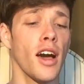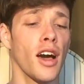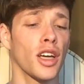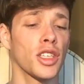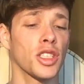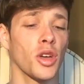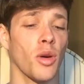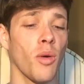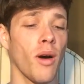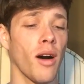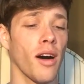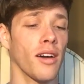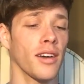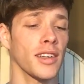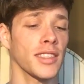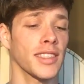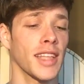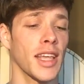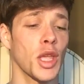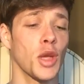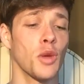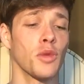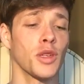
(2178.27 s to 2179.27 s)
so I ask
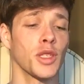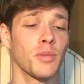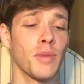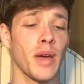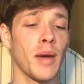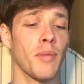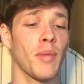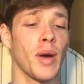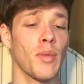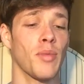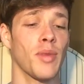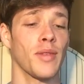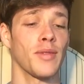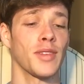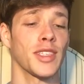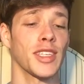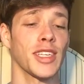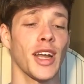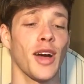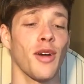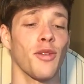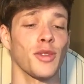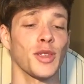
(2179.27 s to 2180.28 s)
that you respect my
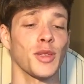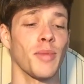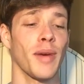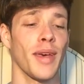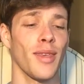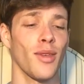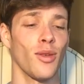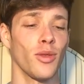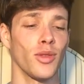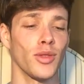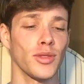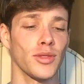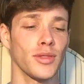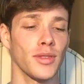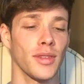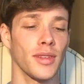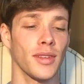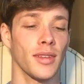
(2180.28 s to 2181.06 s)
privacy and I'll respect yours.